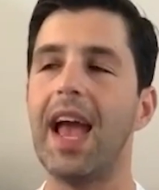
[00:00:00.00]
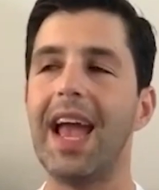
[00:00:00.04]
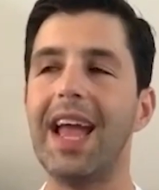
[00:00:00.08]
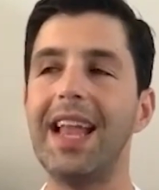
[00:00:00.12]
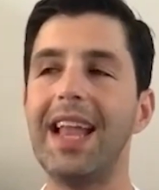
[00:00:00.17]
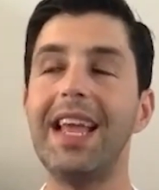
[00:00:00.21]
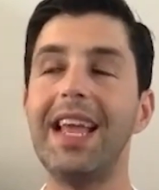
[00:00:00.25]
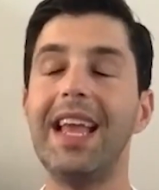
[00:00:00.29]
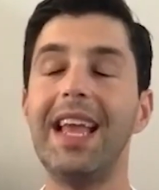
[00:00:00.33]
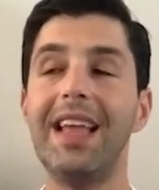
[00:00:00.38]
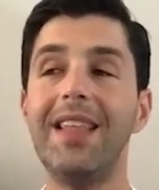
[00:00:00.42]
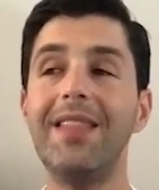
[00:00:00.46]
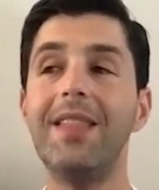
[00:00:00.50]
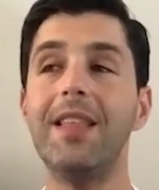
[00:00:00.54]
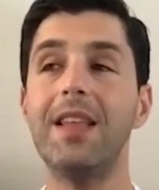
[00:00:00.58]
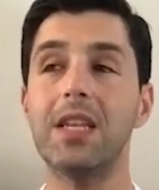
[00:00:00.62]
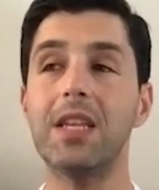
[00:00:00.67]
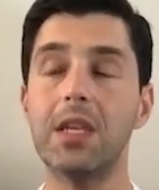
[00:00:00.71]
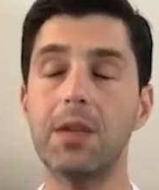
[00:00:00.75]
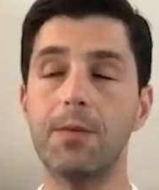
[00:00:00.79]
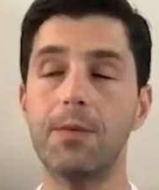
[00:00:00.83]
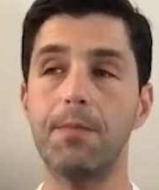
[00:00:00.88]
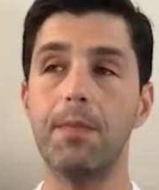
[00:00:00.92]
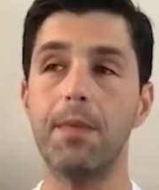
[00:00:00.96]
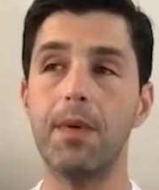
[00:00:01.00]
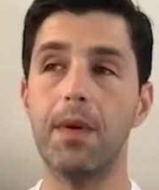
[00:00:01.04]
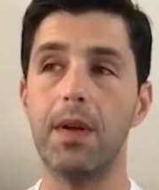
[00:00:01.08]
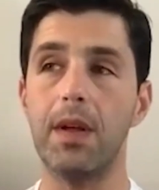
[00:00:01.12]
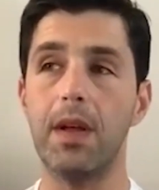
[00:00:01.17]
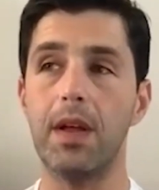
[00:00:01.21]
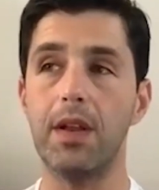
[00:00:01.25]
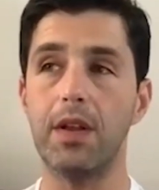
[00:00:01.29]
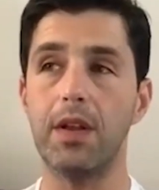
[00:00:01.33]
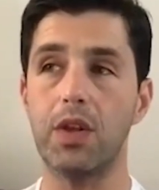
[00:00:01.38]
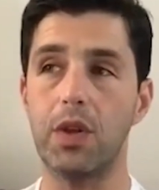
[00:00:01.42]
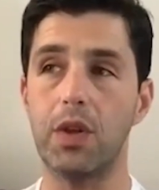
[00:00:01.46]
And in this
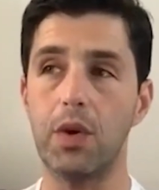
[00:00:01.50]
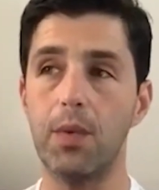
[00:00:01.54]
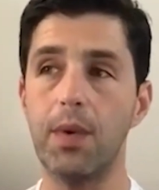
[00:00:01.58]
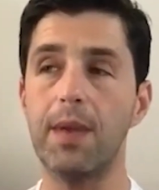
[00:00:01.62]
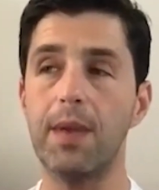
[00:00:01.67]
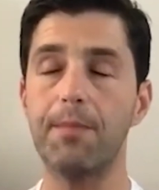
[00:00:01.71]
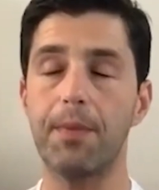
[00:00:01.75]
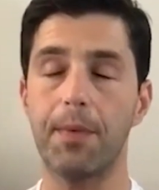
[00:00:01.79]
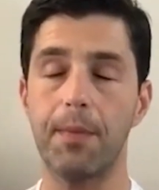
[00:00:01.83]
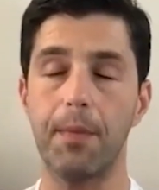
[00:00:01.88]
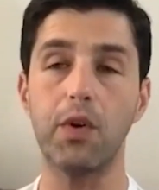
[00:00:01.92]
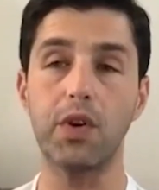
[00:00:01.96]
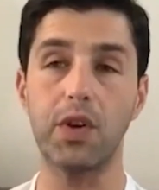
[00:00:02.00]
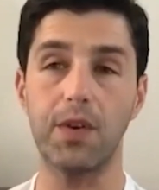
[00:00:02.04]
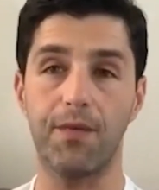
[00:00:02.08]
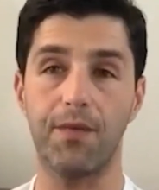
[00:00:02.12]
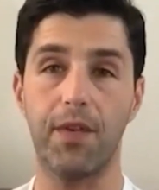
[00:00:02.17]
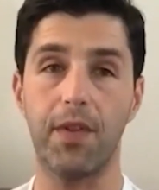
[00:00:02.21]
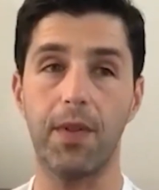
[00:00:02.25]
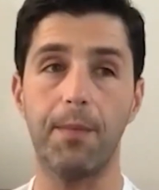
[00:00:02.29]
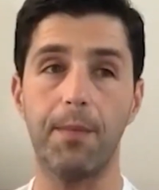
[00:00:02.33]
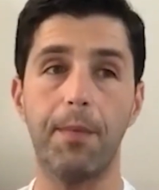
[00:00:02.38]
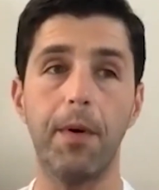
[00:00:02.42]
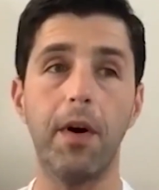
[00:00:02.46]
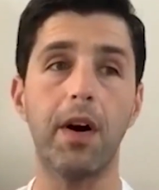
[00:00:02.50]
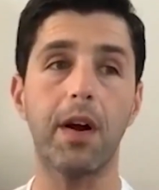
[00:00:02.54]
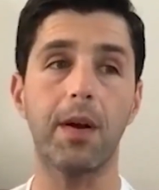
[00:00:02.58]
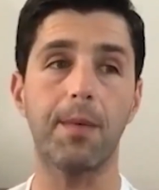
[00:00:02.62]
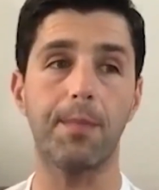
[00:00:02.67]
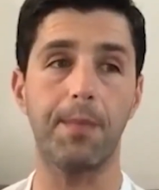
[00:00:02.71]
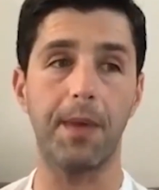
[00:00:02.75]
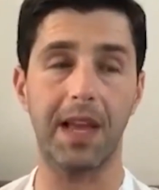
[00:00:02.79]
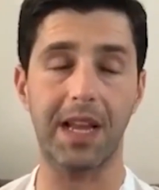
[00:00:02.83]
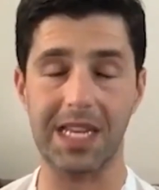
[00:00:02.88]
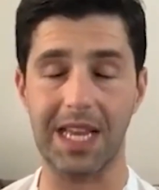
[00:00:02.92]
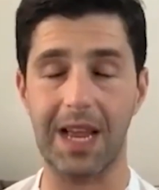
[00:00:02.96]
doing promotion for the book,
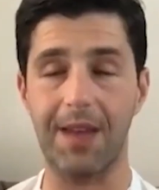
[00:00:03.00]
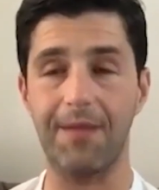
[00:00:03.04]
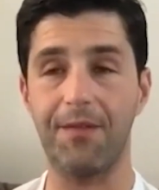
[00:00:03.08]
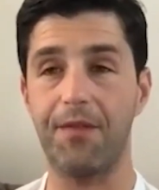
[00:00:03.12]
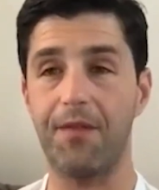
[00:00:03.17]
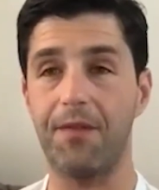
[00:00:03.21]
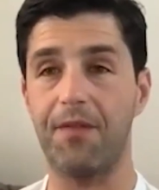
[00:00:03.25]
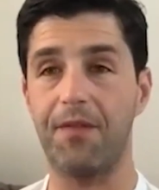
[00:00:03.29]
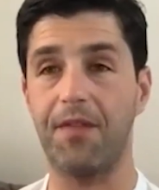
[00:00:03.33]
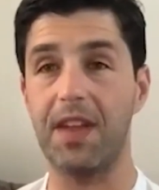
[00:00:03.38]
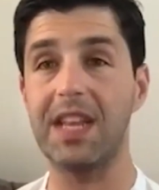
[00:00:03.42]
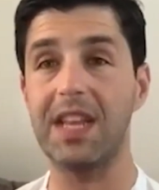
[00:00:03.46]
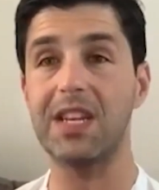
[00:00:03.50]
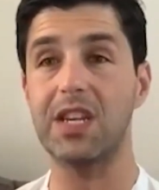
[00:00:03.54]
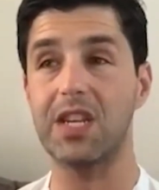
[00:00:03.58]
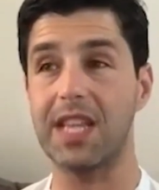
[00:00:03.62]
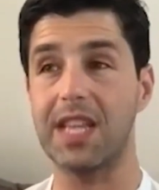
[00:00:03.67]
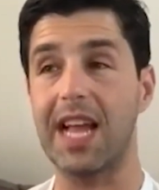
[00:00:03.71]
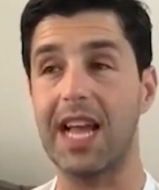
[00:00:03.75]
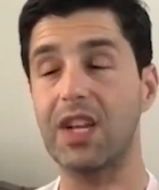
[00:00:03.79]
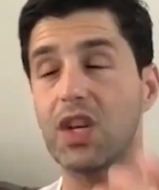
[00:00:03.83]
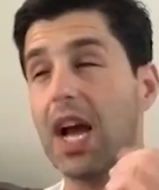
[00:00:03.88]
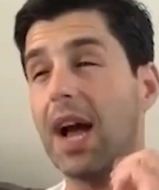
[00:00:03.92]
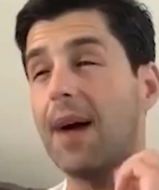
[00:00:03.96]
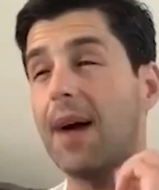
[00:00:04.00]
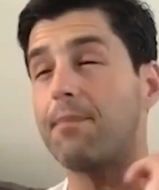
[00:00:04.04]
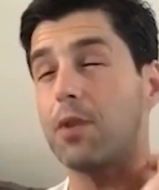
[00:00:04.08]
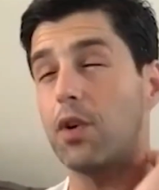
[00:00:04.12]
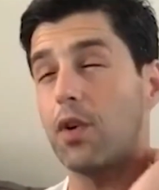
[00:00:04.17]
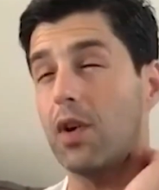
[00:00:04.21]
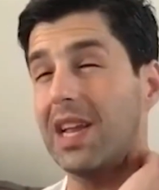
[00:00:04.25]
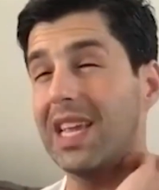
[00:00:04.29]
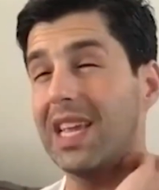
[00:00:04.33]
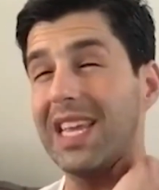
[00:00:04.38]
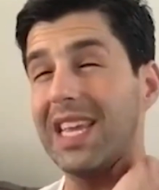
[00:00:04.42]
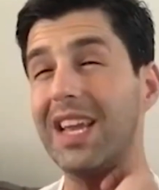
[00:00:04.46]
because I finished that
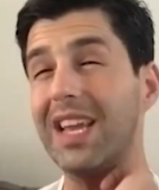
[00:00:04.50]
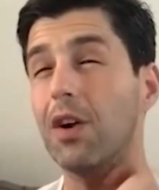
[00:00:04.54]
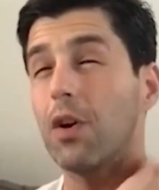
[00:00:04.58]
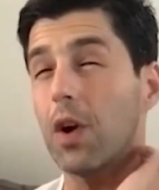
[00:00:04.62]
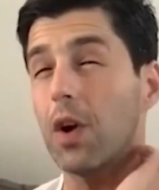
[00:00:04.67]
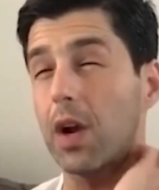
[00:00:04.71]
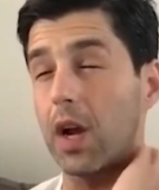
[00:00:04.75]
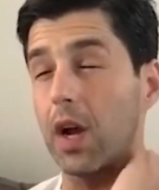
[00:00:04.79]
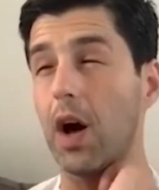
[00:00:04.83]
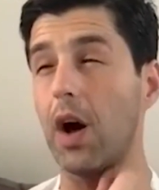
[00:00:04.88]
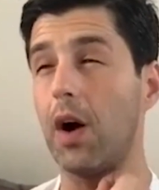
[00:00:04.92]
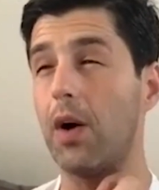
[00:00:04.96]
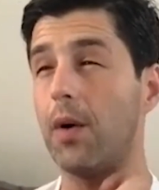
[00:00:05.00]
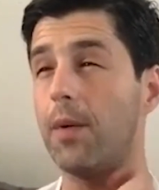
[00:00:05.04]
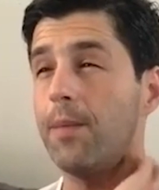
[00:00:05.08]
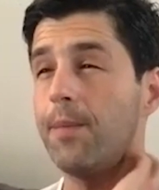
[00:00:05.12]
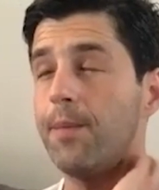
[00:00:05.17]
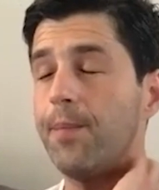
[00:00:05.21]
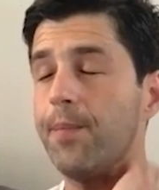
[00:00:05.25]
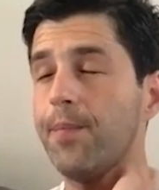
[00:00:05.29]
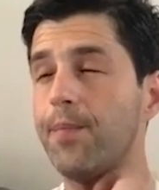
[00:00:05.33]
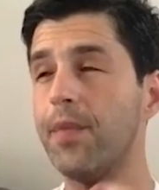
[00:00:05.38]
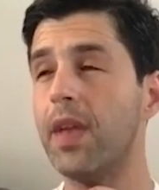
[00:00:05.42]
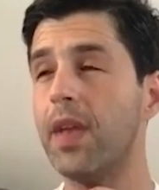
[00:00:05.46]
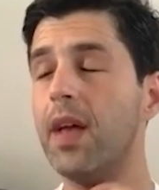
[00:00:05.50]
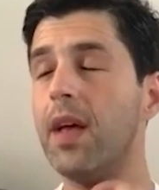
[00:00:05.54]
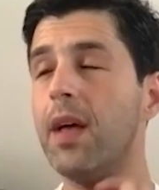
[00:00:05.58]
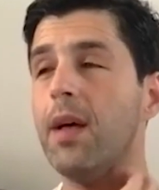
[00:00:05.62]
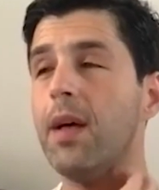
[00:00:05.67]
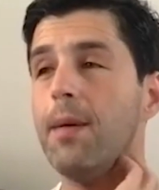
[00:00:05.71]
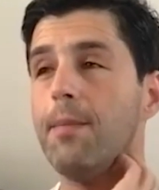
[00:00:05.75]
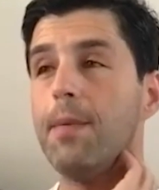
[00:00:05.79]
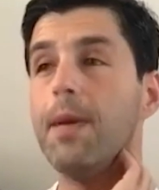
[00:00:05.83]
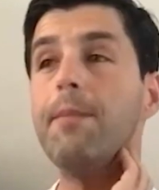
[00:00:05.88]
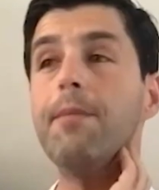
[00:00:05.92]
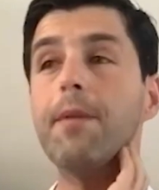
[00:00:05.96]
chapter a year ago,
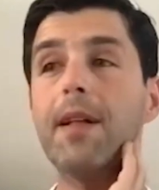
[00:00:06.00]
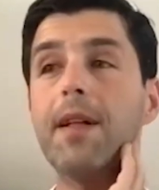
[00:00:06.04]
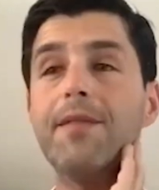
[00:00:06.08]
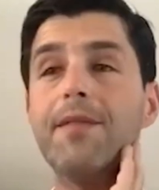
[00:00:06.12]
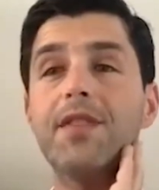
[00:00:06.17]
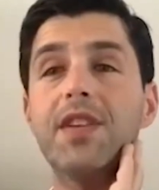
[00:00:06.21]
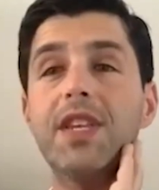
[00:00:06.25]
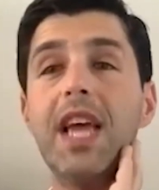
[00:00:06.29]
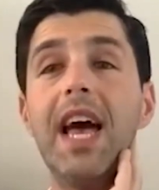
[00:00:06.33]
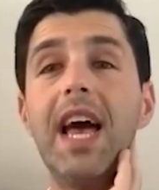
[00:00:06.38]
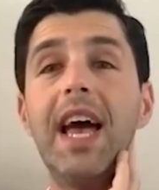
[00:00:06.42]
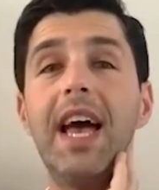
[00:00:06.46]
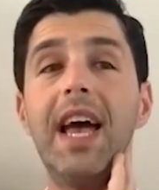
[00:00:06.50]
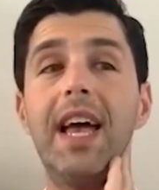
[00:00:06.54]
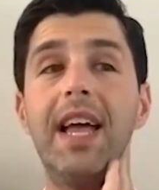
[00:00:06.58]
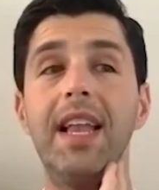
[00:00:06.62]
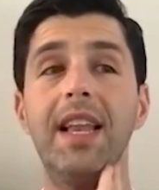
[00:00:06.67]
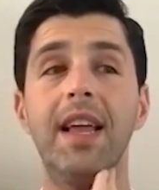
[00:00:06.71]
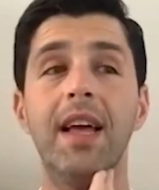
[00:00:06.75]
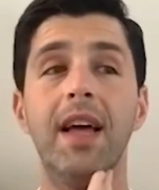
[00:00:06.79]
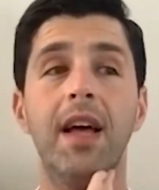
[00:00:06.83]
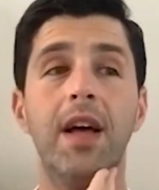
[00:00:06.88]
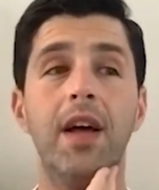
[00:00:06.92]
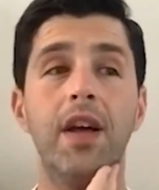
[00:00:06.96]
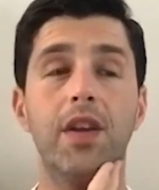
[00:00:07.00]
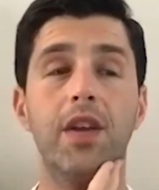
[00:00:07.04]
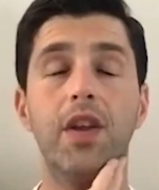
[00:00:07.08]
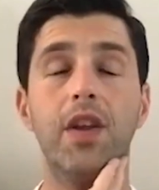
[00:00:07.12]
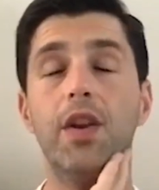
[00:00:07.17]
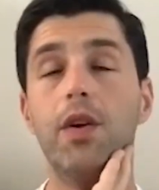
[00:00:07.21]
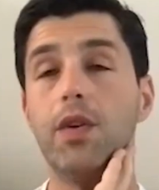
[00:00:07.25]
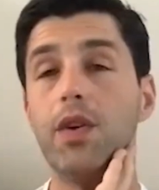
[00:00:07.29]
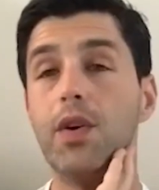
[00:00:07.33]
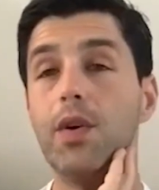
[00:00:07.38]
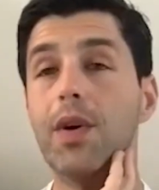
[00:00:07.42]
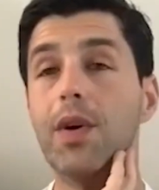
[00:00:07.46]
people have said,
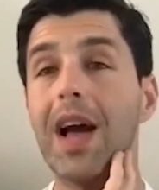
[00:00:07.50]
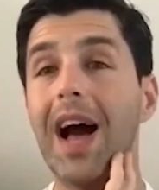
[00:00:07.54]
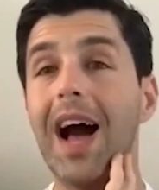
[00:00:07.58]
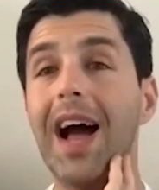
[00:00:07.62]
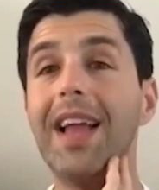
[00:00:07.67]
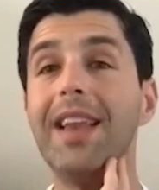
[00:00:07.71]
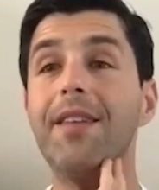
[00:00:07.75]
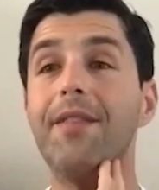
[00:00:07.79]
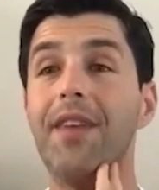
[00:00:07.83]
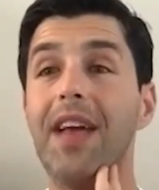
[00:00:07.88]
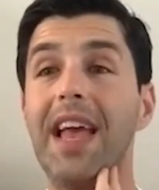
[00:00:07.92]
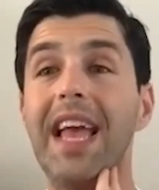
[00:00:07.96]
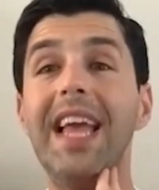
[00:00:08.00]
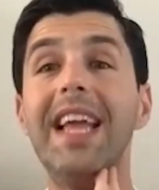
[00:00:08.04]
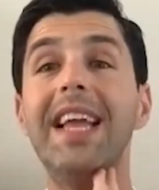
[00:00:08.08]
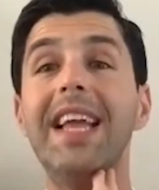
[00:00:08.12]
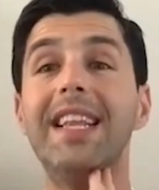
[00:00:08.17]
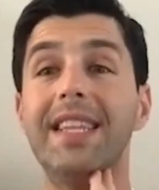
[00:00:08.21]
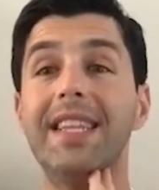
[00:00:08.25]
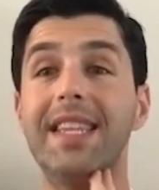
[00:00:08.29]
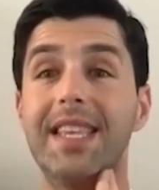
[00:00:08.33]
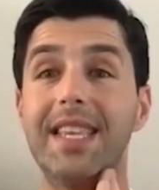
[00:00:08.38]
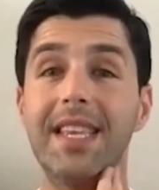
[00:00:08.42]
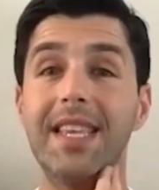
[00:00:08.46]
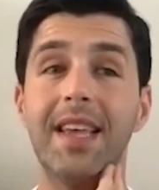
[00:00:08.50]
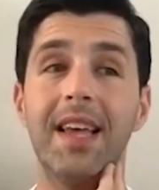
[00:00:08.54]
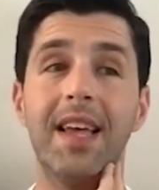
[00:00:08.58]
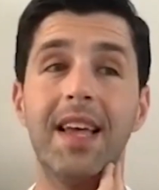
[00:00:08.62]
you know, you kind of hint